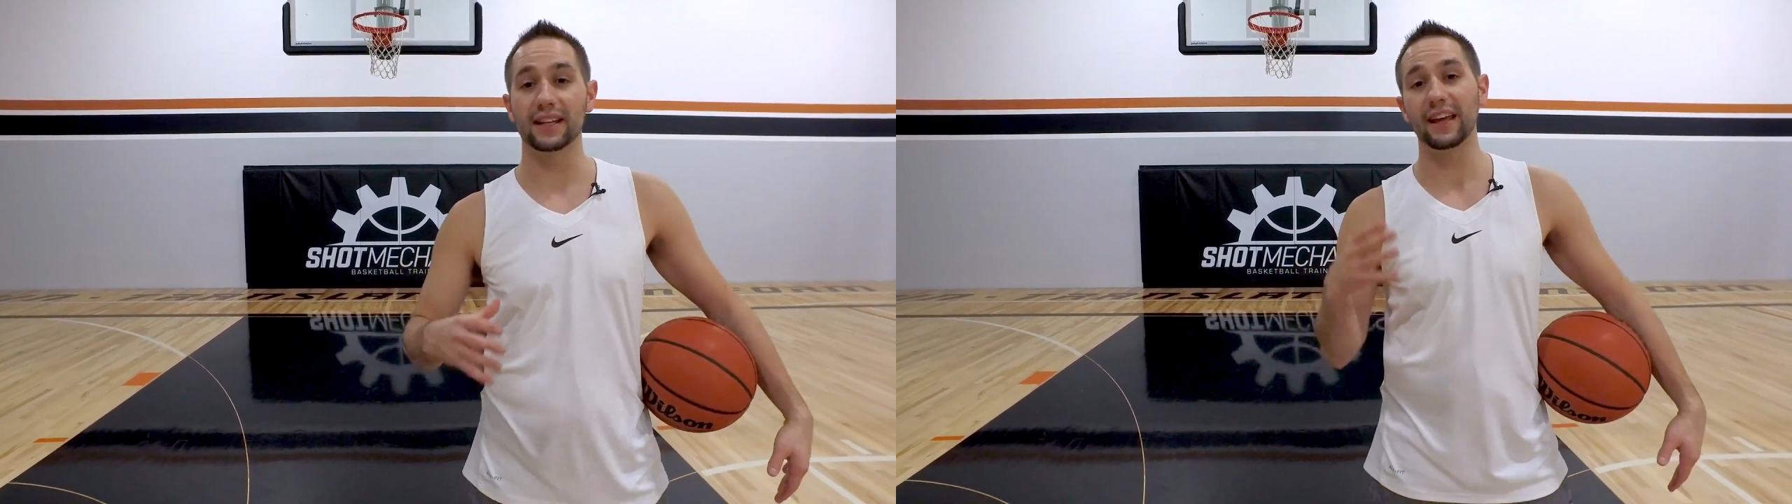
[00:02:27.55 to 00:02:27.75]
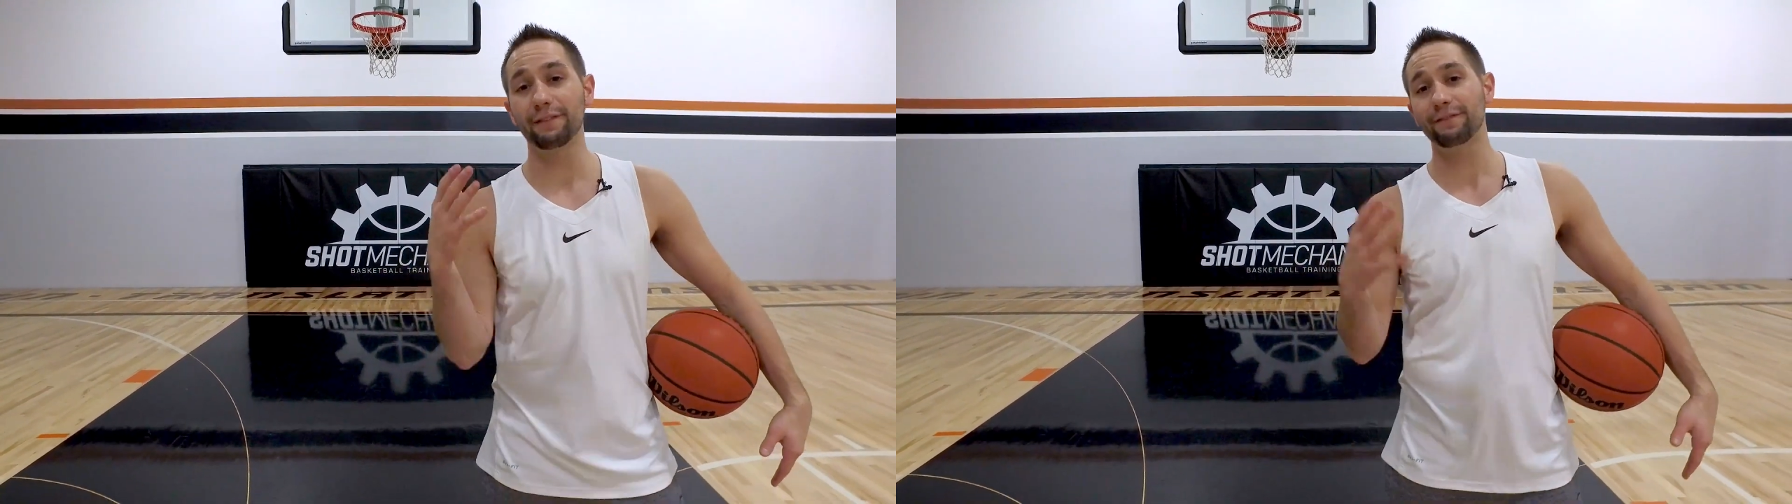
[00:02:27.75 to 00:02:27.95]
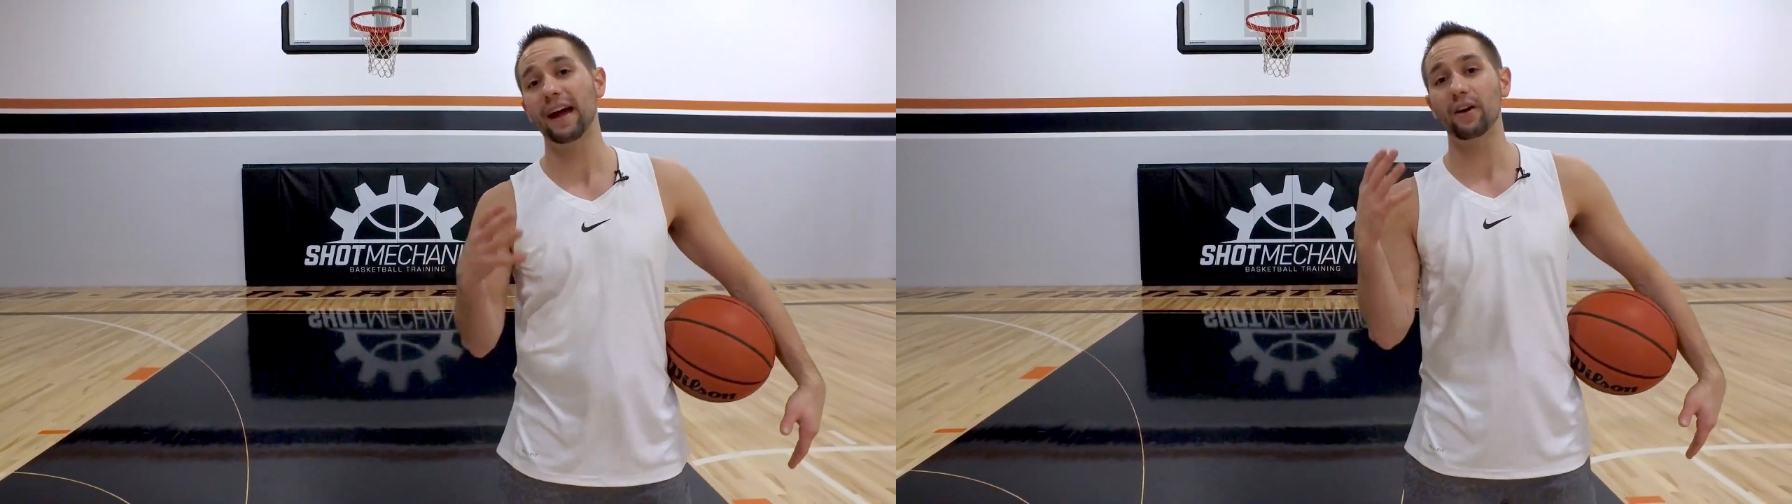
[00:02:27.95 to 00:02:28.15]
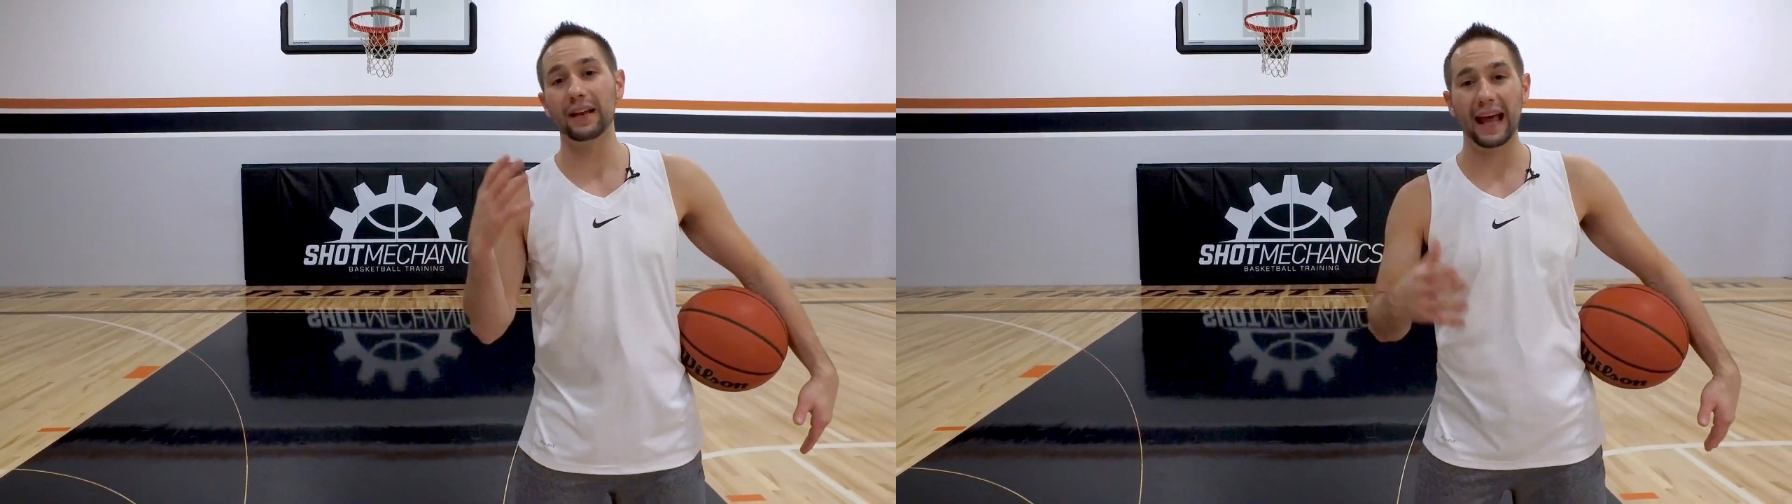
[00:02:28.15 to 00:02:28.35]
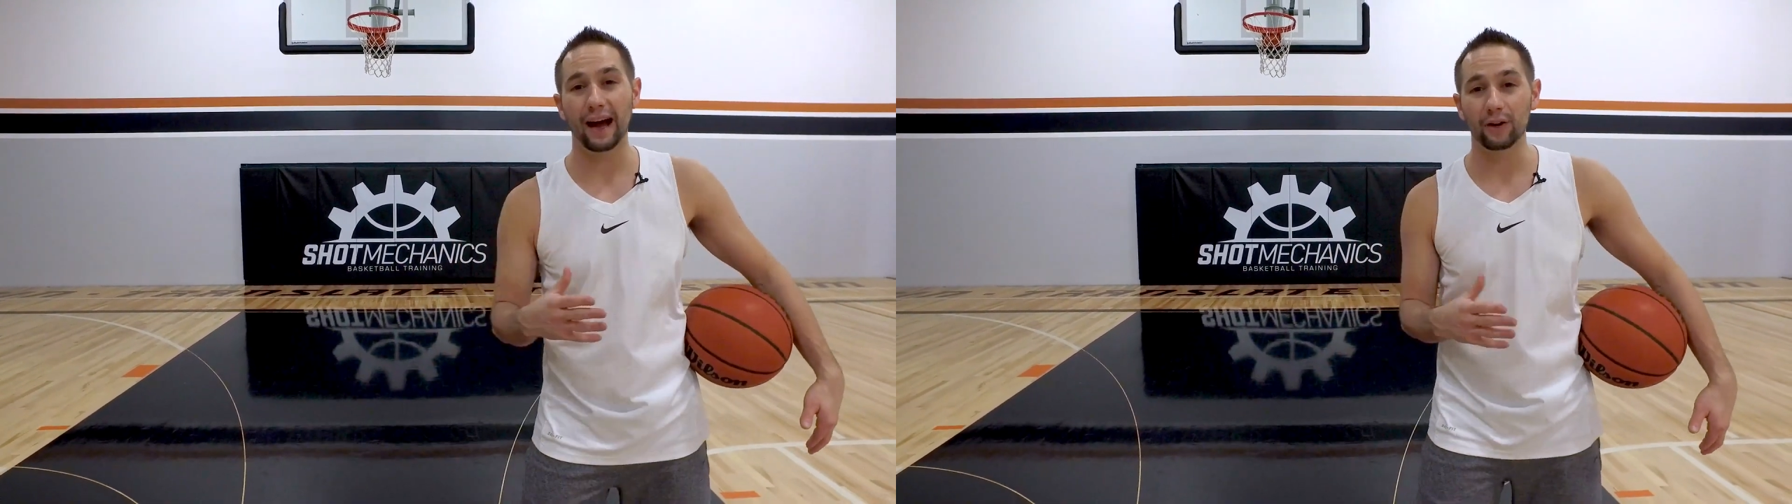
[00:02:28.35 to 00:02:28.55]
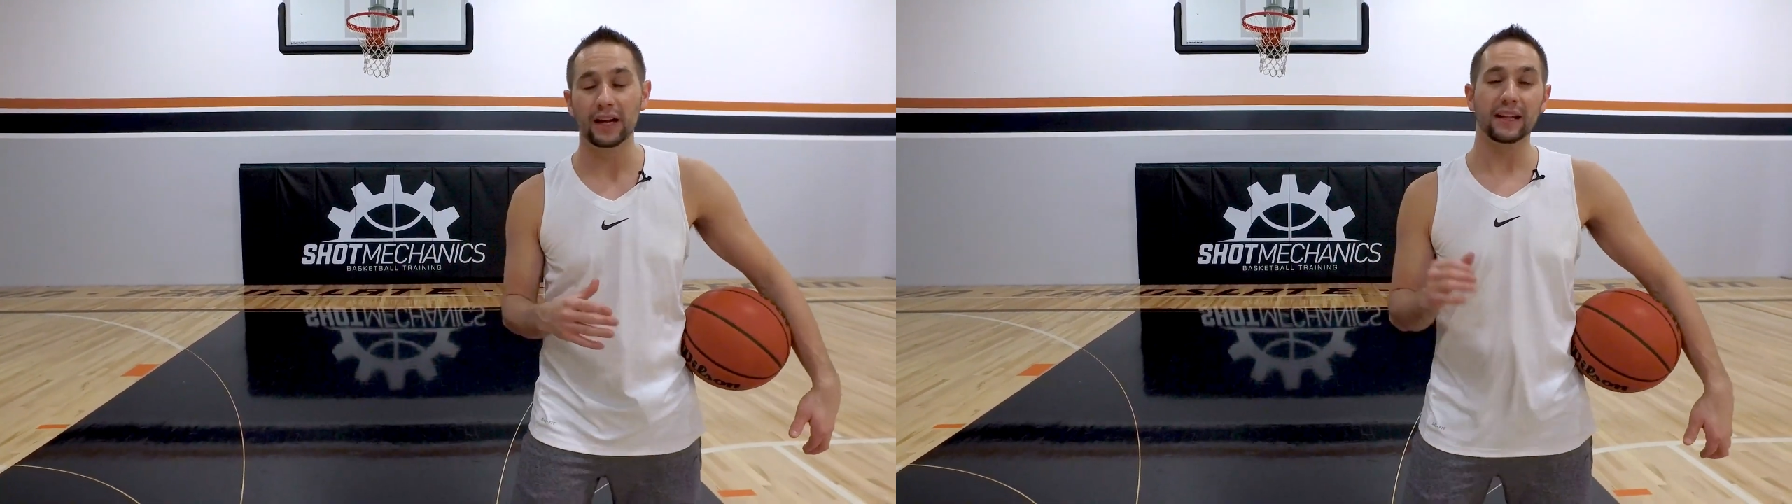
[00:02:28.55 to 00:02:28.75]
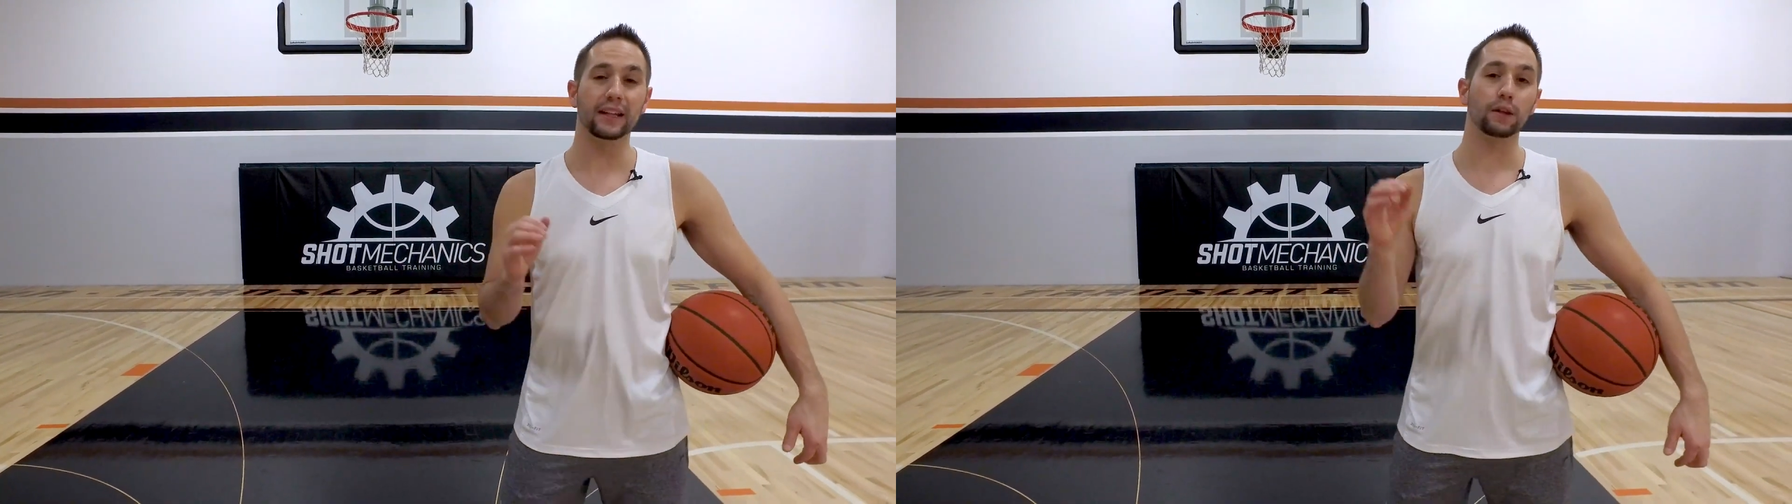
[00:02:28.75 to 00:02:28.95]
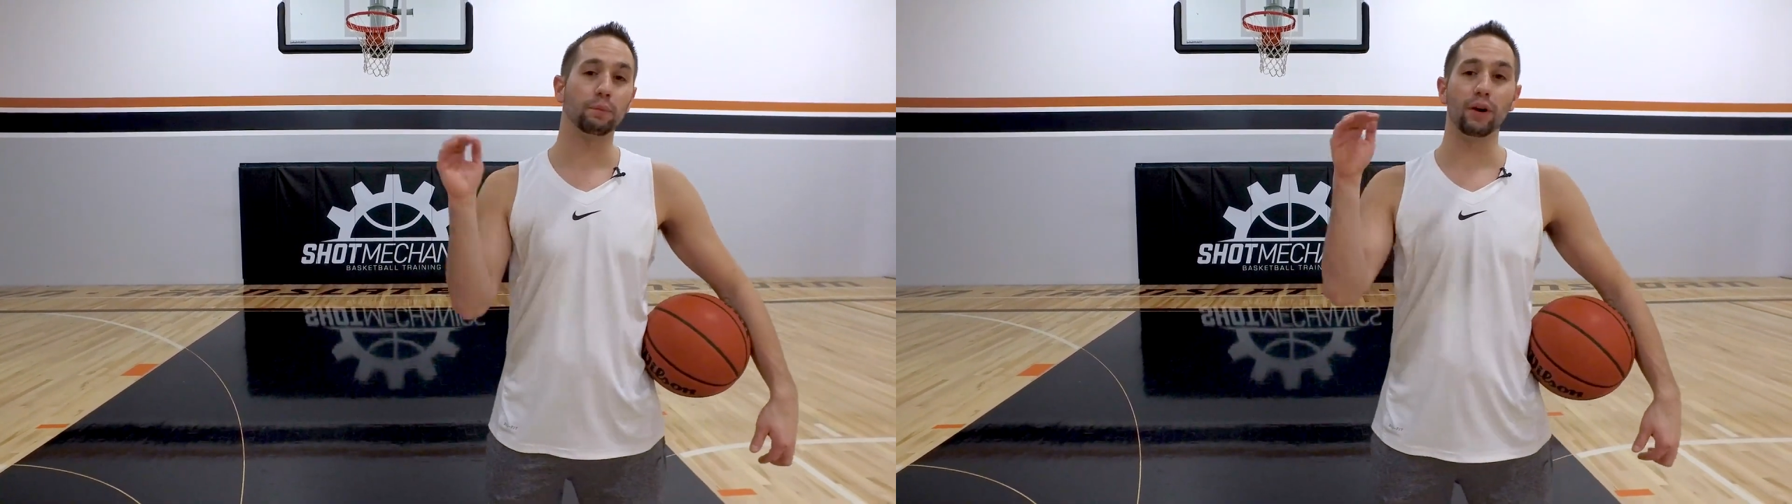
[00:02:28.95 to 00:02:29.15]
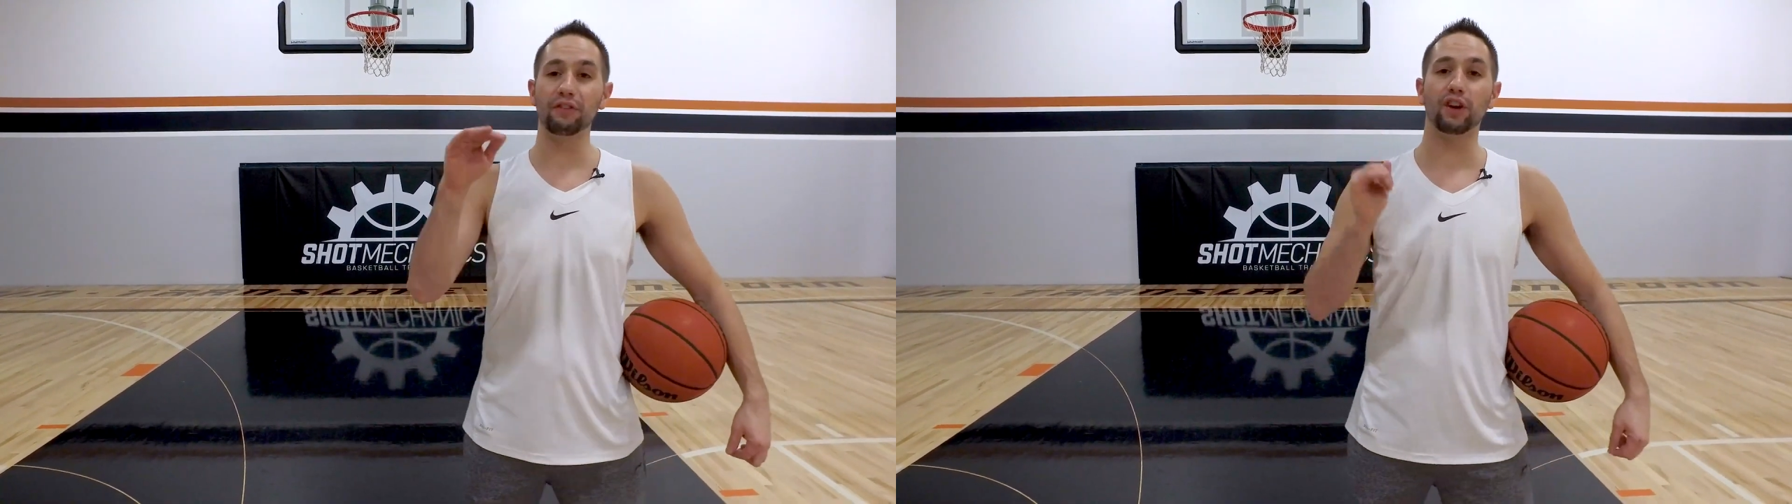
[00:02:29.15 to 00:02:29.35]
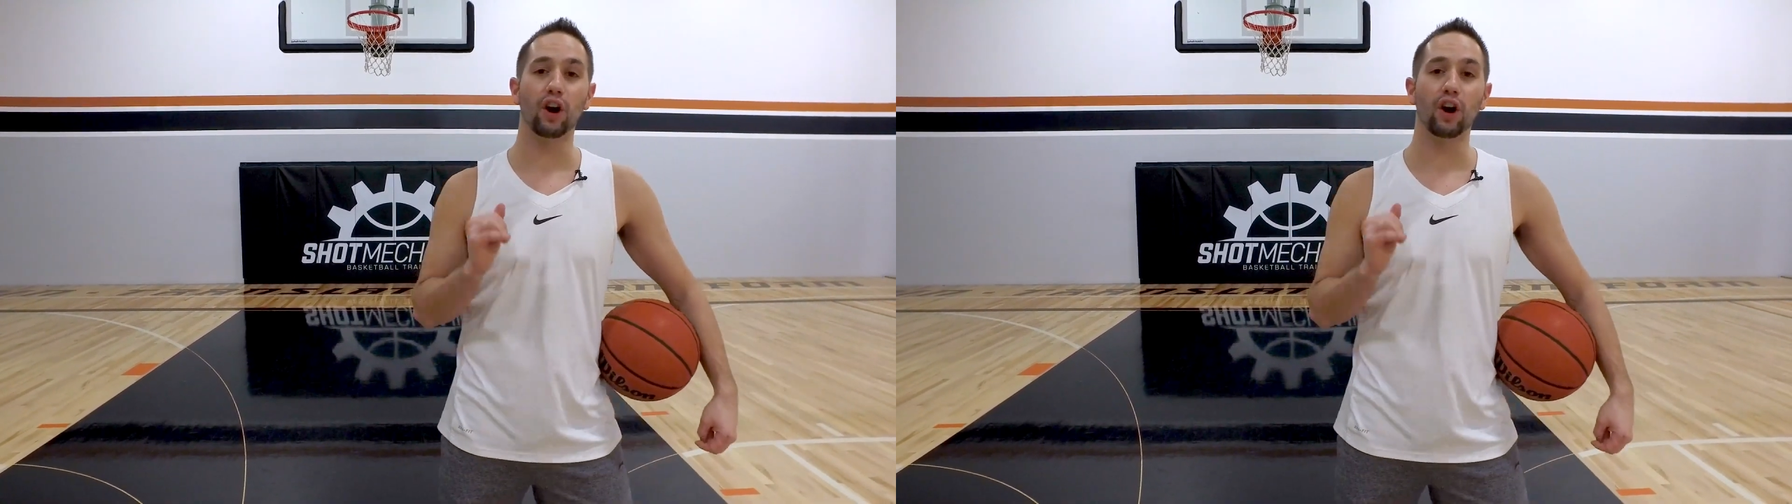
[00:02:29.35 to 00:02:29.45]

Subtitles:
they've found out that the perfect